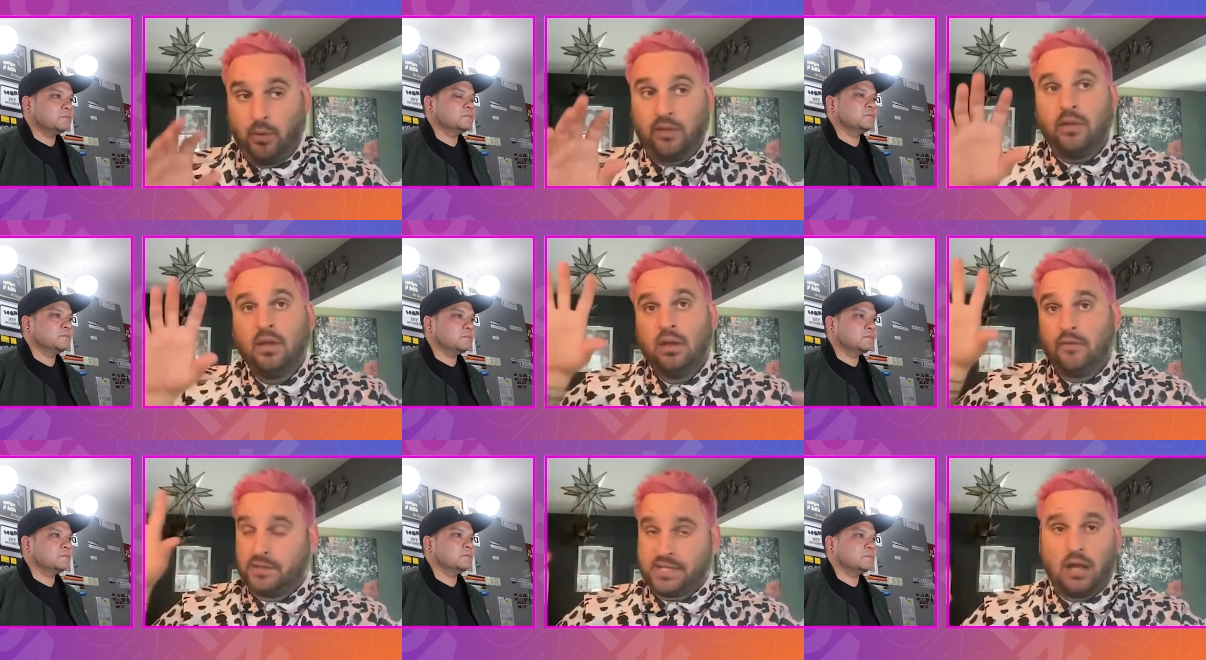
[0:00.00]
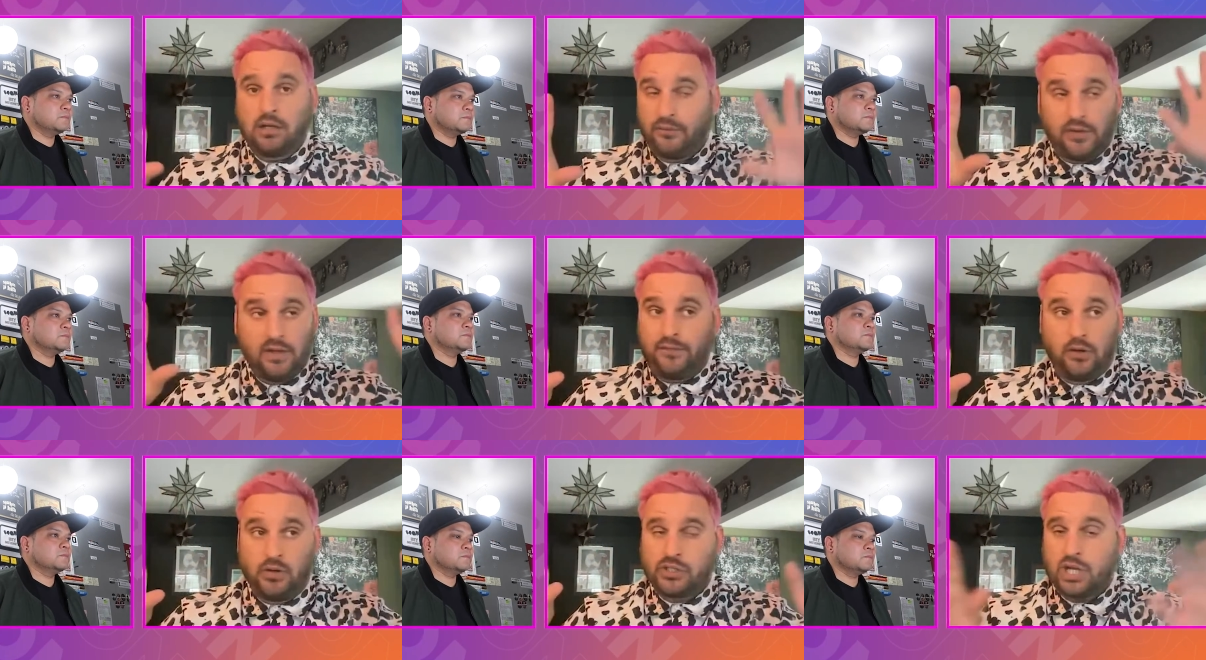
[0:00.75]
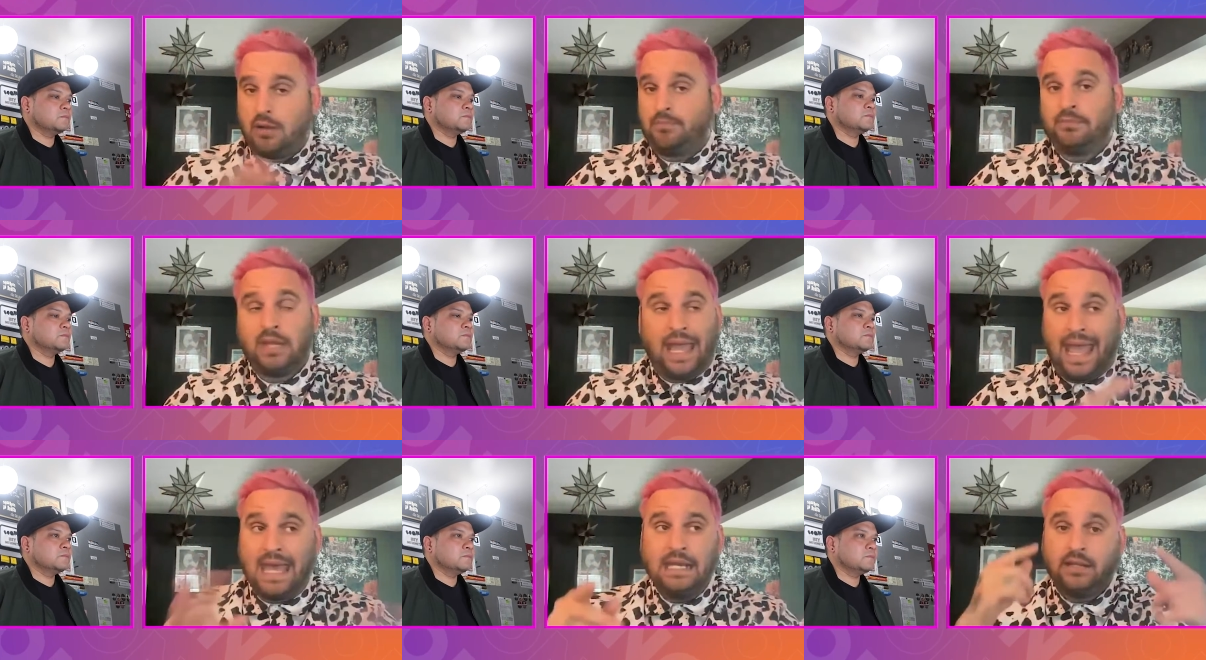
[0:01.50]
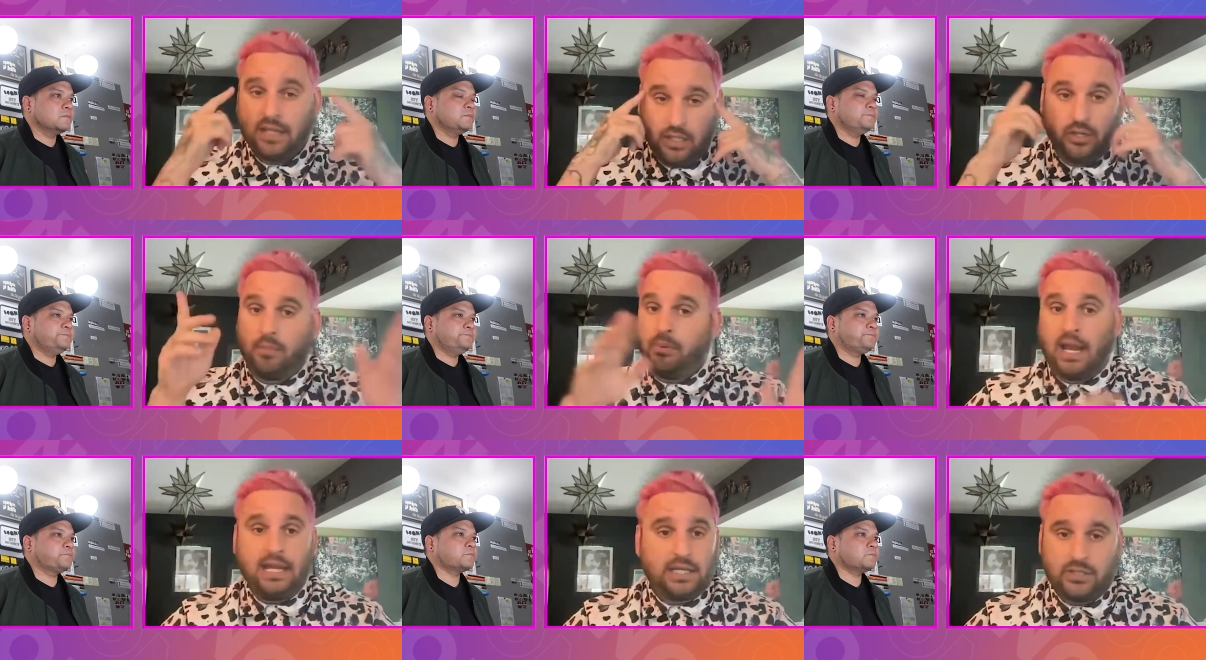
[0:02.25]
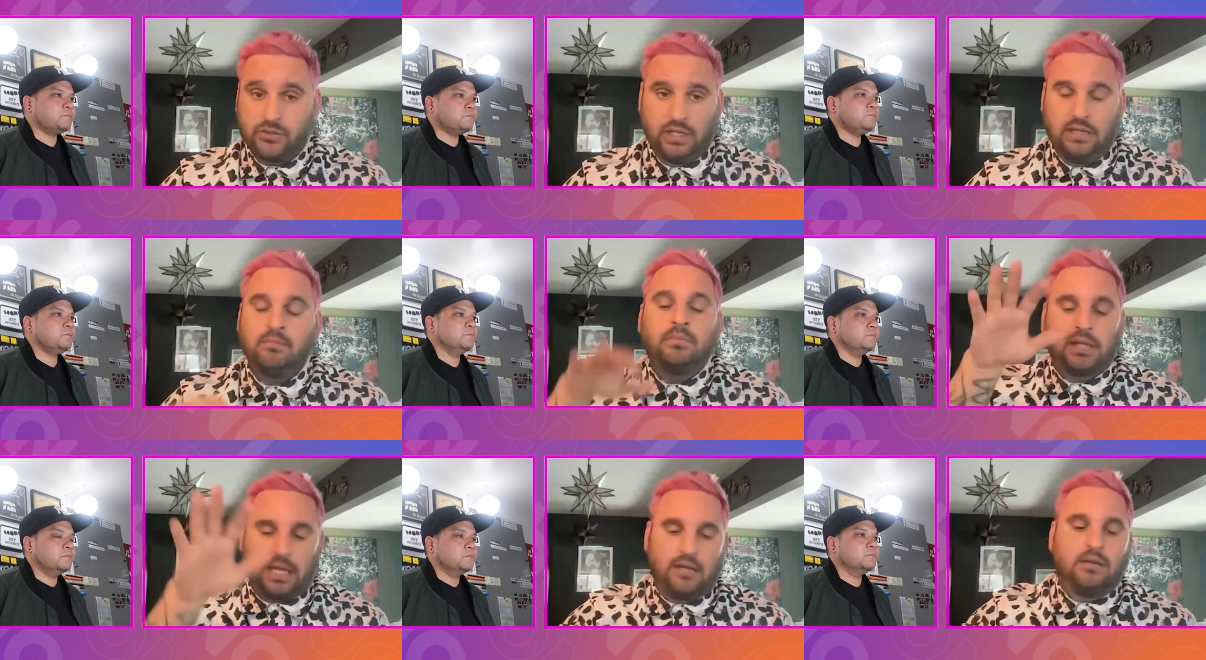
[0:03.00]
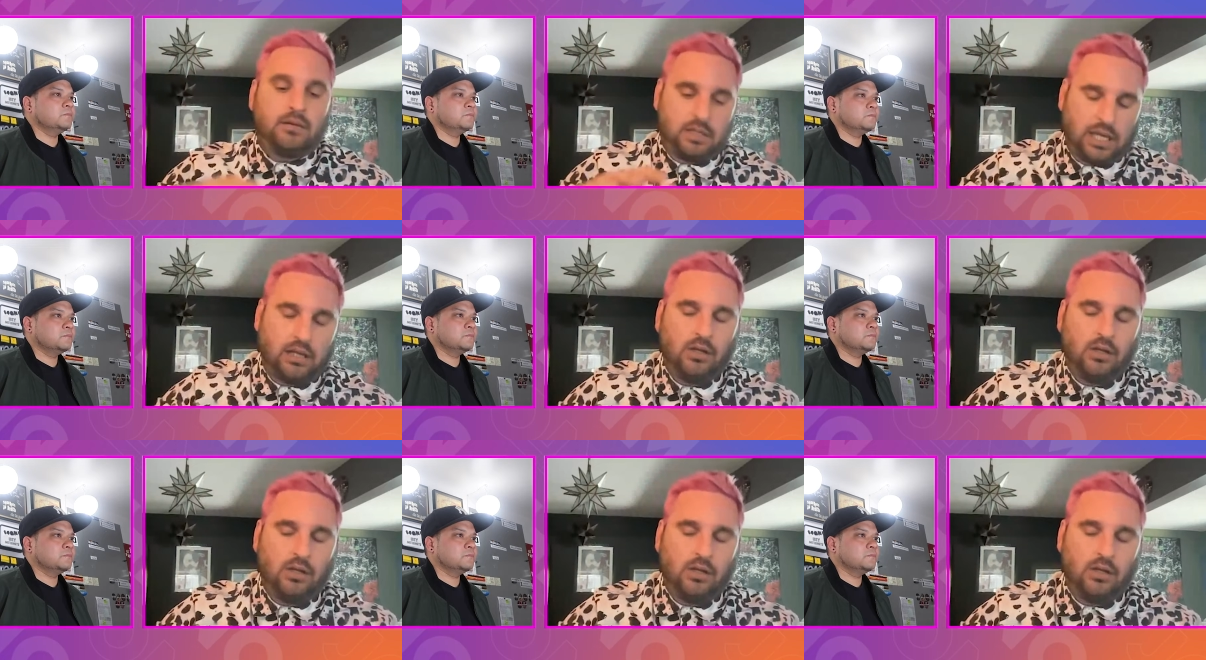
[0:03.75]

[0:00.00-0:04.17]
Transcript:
Speaker 1: With photography and Photoshop, anything your brain can dream can